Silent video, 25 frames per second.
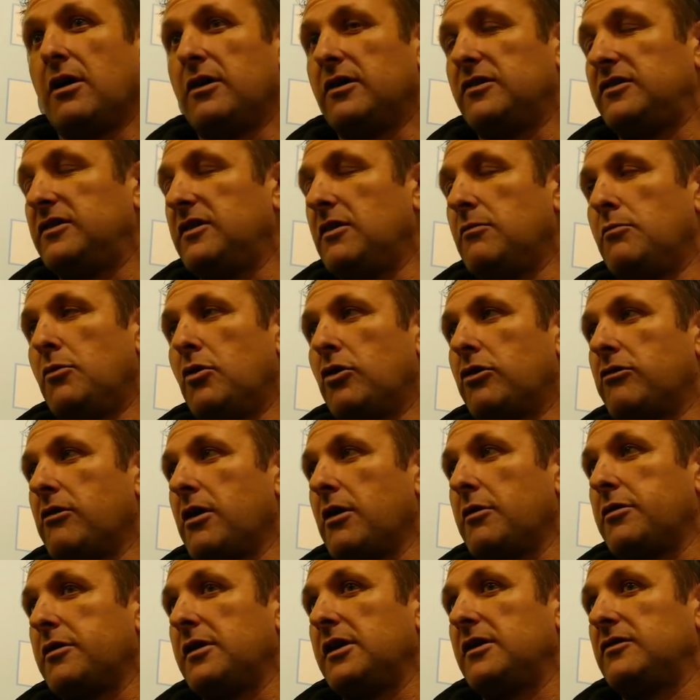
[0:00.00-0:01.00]
there's still more
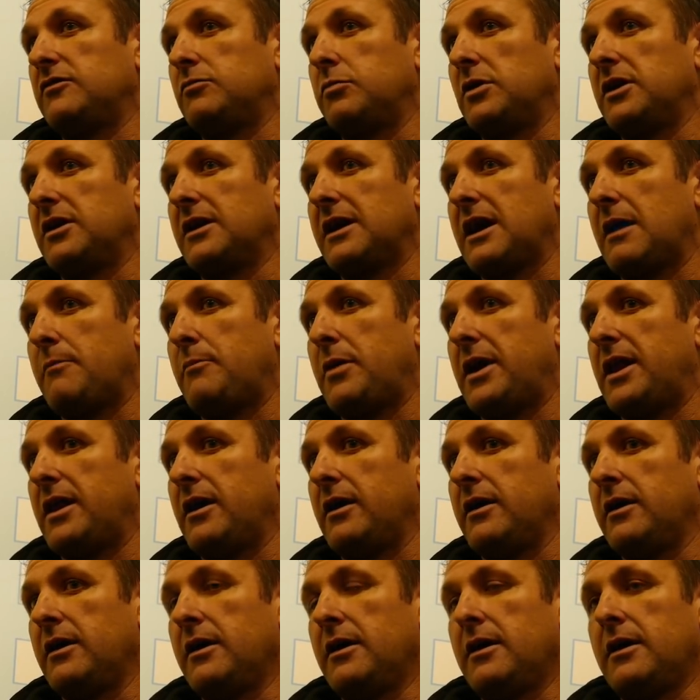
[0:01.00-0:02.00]
growth in us. We can get
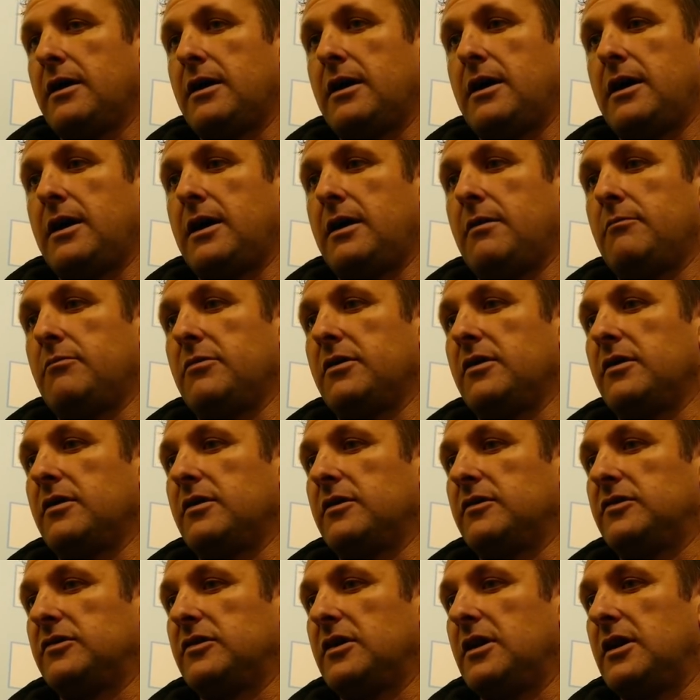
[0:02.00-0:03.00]
better. Um, there,
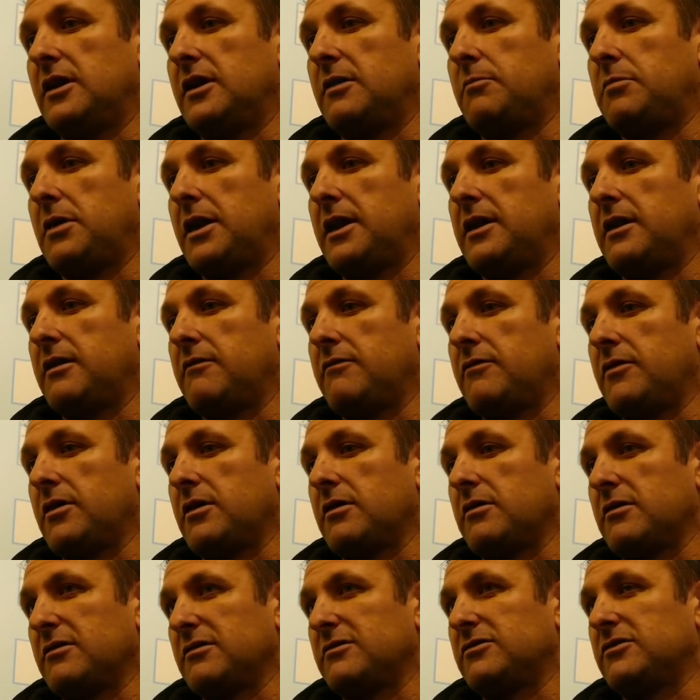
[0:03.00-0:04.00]
there's certainly plenty of uh,
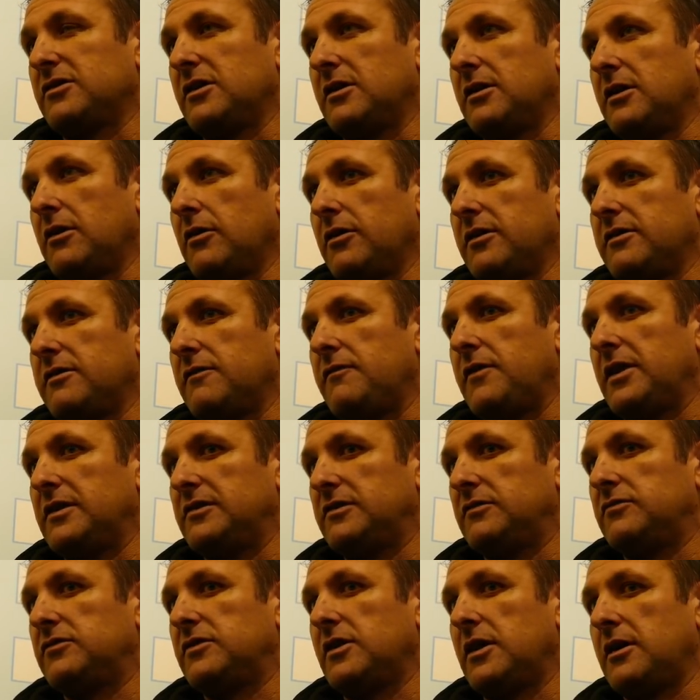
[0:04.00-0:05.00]
certainly on the
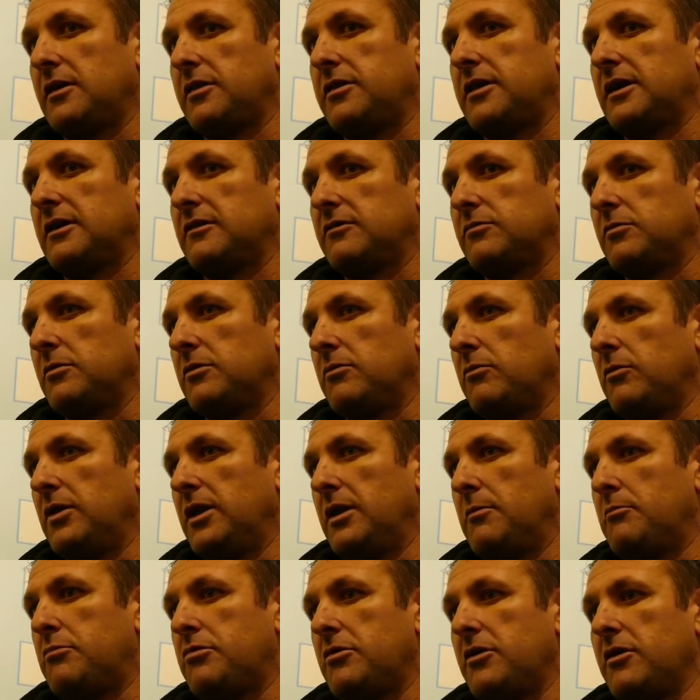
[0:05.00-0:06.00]
defensive side of things will,
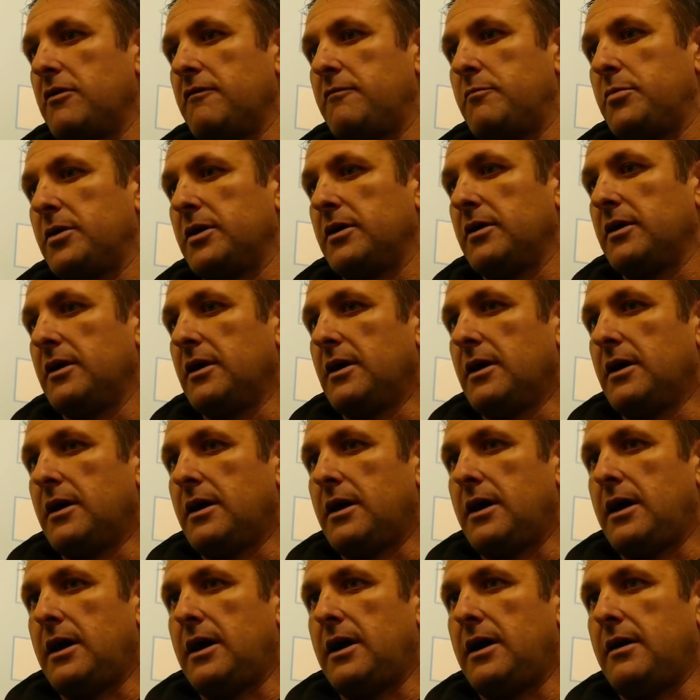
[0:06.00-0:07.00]
will improve, but
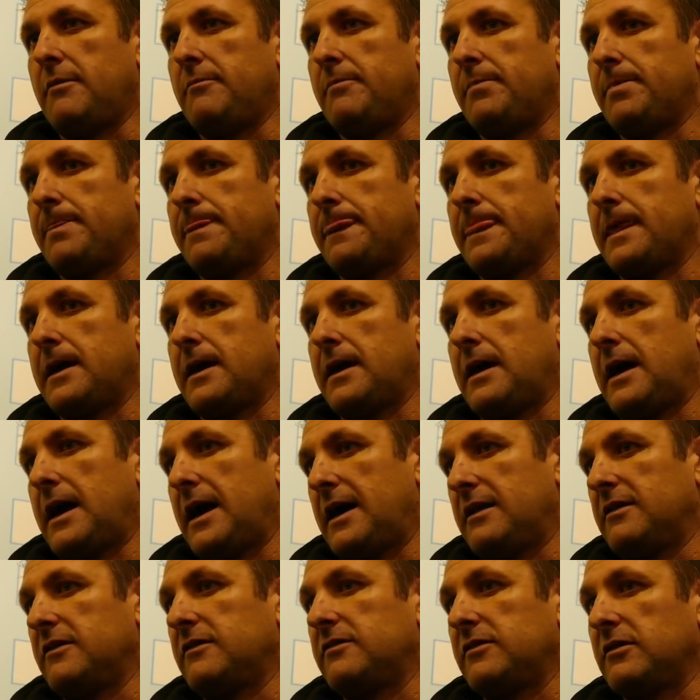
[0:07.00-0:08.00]
um,
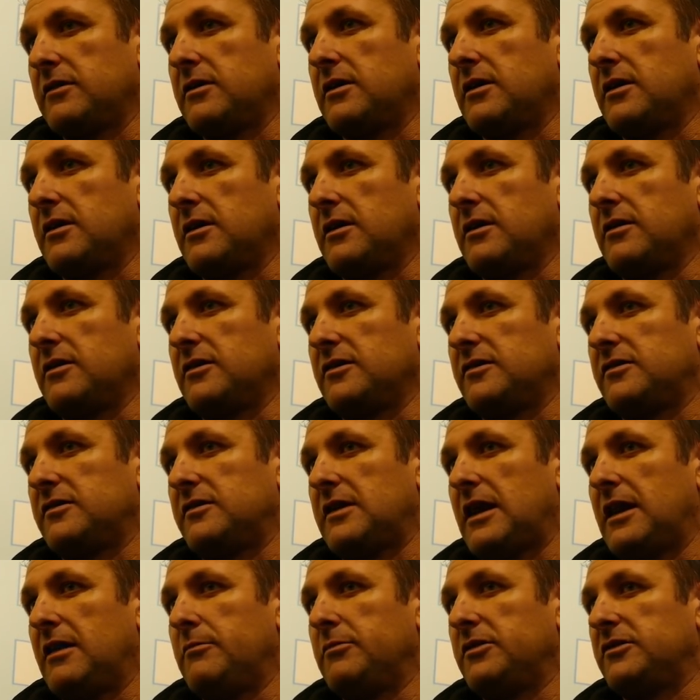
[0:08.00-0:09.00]
and uh, there's
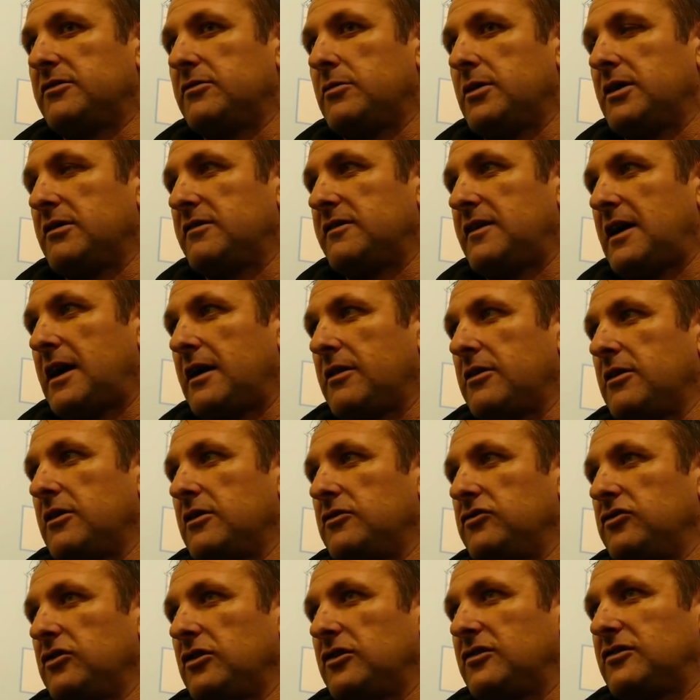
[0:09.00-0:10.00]
elements to our attack that
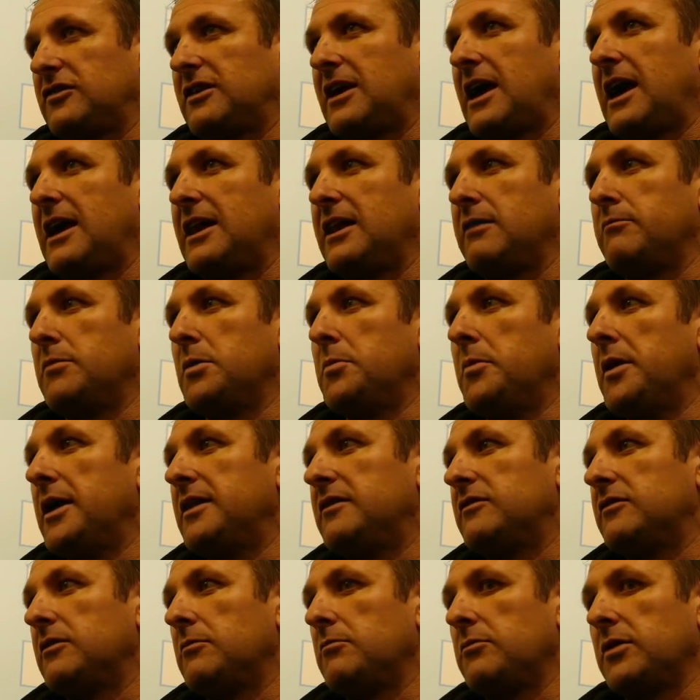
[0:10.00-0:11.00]
are just gaining
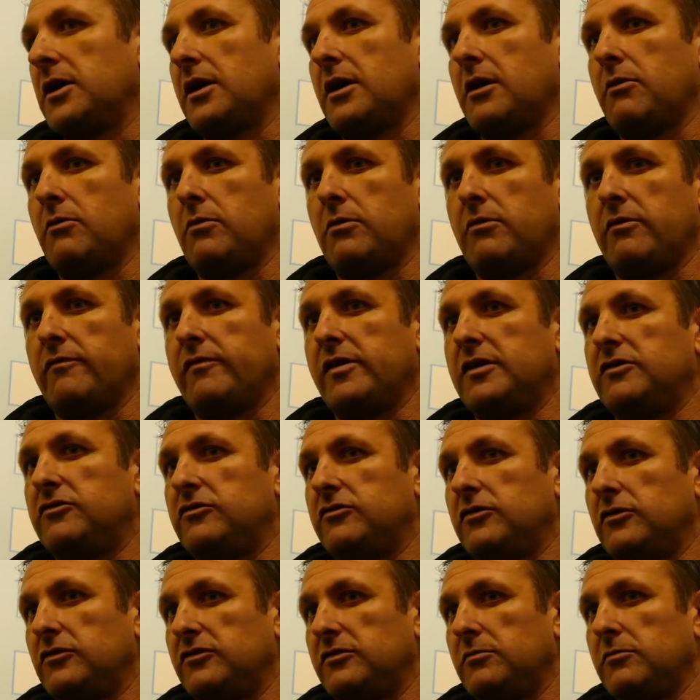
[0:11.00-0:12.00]
momentum. You know, we've
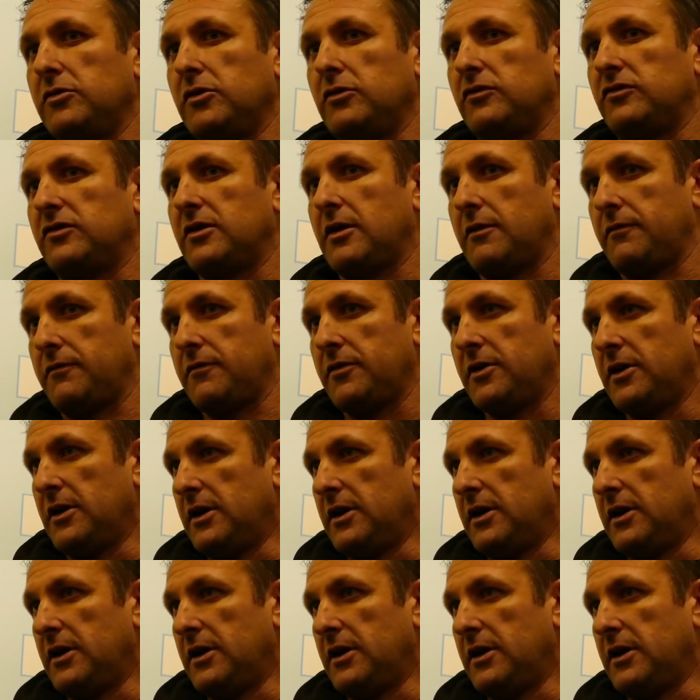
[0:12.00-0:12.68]
introduced some new stuff